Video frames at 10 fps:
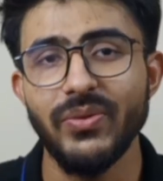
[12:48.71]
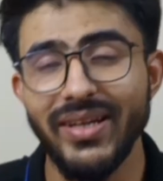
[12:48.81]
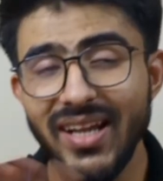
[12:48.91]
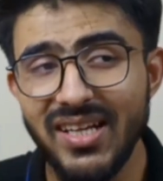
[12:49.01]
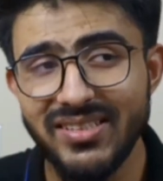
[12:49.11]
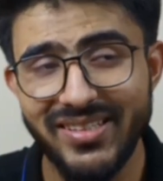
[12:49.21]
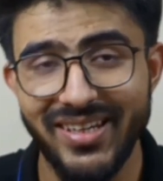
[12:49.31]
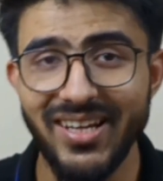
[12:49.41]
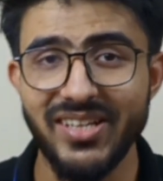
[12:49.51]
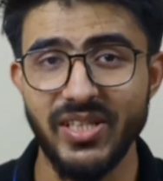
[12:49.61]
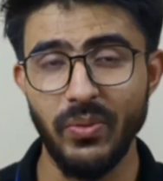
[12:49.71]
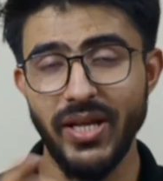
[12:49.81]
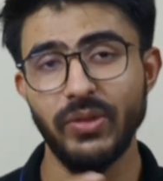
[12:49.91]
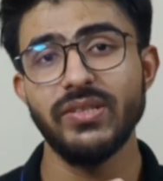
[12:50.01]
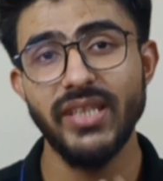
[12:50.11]
So at last, I
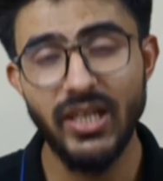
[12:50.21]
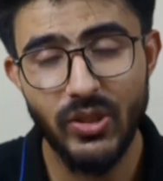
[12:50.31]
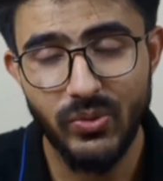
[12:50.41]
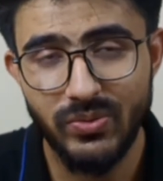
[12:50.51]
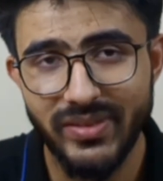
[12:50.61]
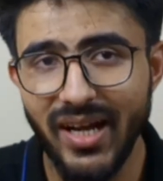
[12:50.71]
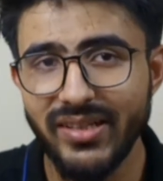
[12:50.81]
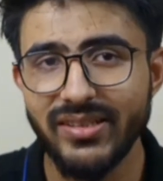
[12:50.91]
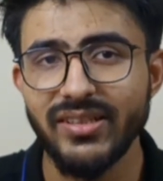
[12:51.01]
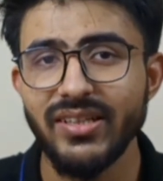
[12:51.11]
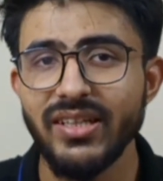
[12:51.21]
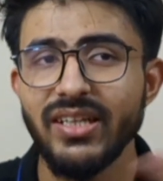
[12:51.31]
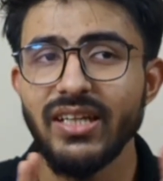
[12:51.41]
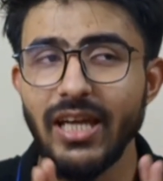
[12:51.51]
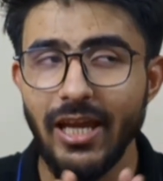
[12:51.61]
would like to tell you that
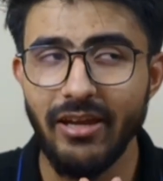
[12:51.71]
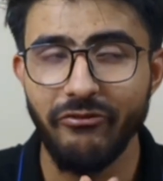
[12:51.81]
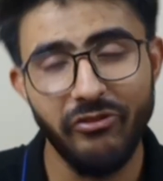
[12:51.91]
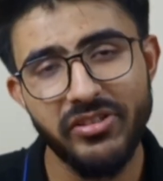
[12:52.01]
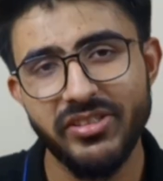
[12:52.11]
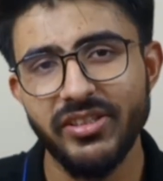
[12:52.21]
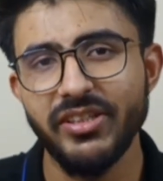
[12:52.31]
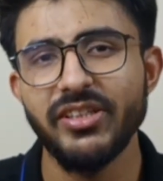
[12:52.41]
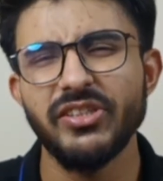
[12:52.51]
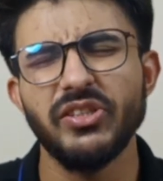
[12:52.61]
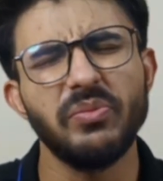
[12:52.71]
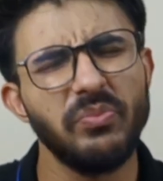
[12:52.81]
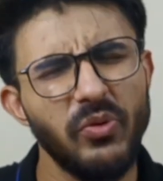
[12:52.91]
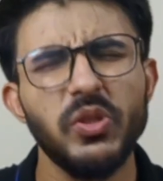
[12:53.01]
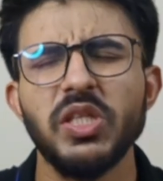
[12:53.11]
first year is
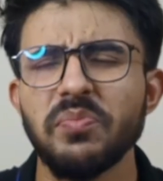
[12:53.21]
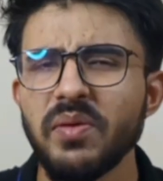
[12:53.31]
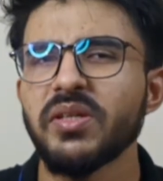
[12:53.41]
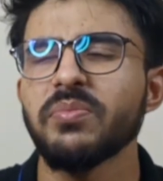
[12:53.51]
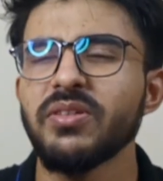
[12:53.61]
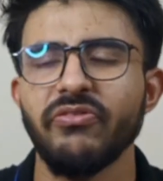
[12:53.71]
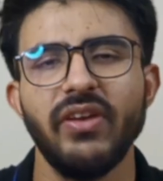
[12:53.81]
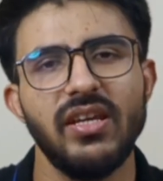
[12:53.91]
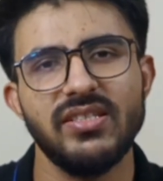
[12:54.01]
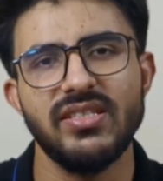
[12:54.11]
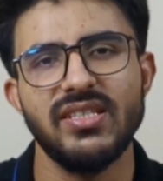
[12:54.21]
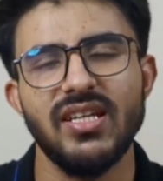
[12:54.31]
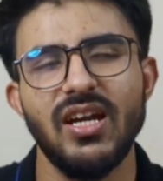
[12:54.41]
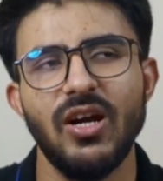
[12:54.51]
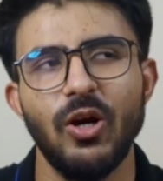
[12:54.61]
the most memorable
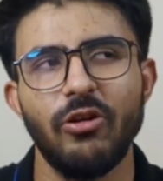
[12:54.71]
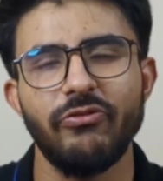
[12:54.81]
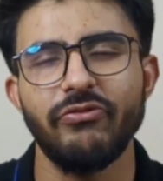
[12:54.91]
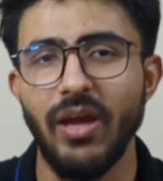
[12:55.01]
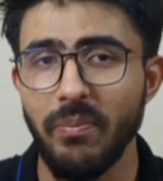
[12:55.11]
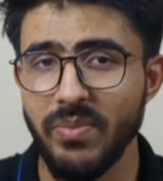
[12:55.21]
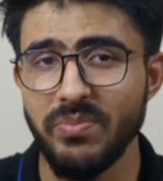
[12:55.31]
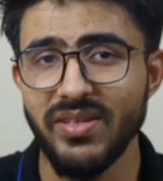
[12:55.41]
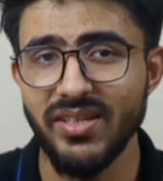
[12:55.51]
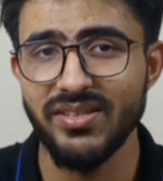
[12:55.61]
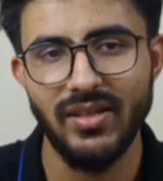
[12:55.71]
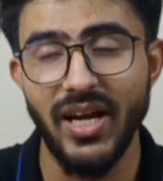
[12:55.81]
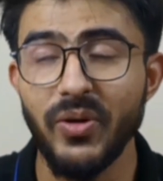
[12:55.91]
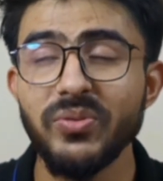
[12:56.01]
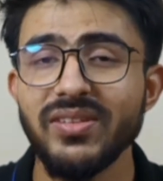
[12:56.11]
phase of
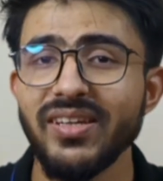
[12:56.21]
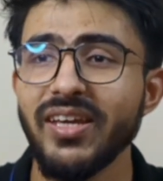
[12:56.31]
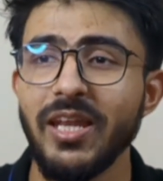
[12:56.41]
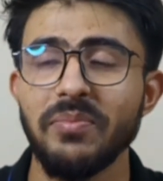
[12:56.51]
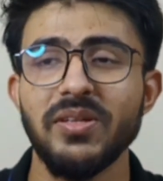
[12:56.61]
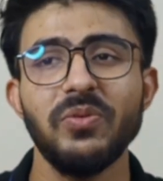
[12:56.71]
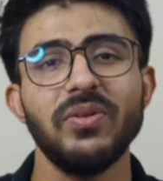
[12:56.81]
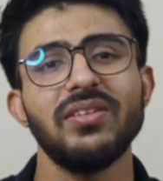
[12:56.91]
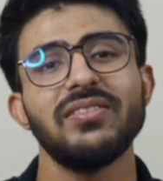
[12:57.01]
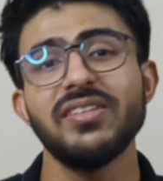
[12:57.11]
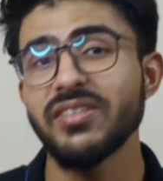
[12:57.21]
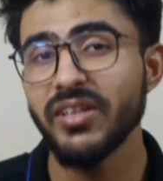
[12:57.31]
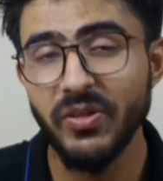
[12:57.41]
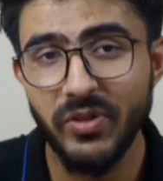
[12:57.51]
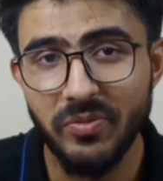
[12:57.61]
MBBS. I don't think anybody will
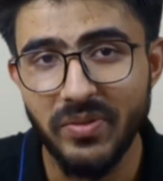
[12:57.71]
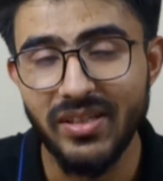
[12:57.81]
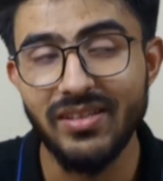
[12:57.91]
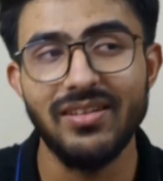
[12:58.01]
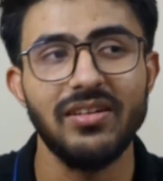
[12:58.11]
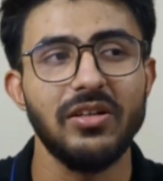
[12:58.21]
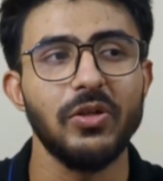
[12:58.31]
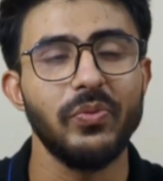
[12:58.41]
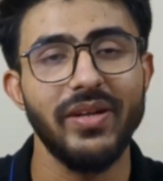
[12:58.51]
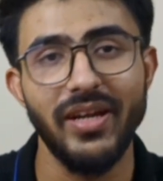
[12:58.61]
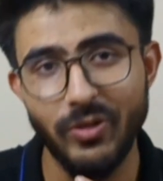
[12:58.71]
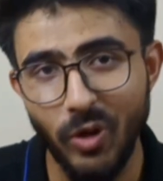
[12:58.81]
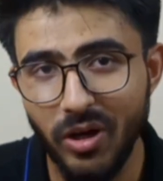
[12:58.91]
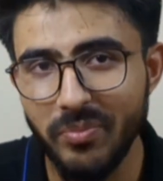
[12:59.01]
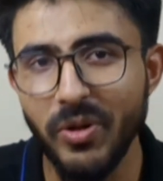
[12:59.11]
disagree with me when I
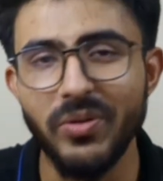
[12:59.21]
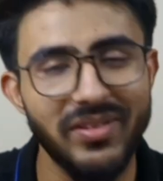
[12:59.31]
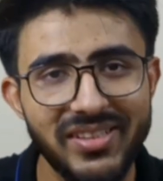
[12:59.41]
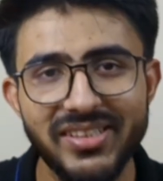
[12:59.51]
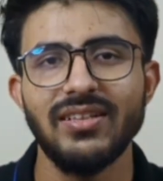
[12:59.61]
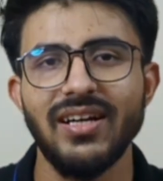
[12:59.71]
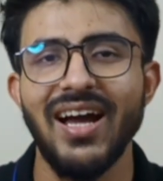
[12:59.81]
talk about this.